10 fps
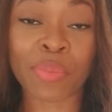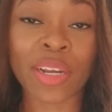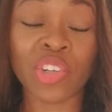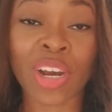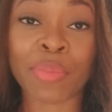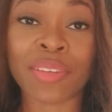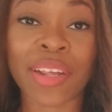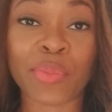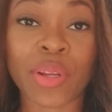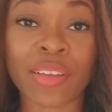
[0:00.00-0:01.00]
or my job
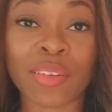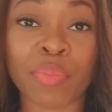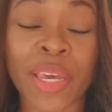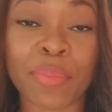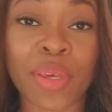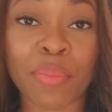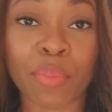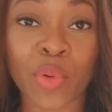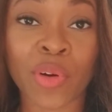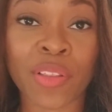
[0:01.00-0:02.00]
is not willing to pay me
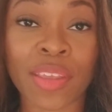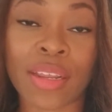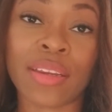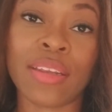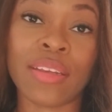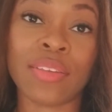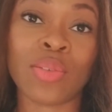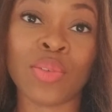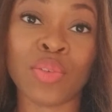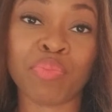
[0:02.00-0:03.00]
more than I need
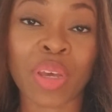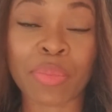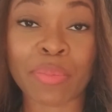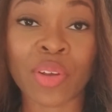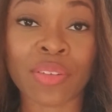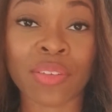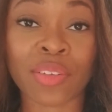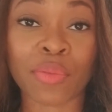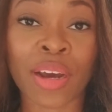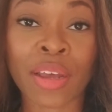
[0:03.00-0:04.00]
to pay my bills and
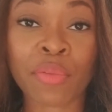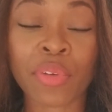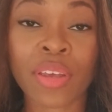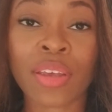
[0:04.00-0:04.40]
survive.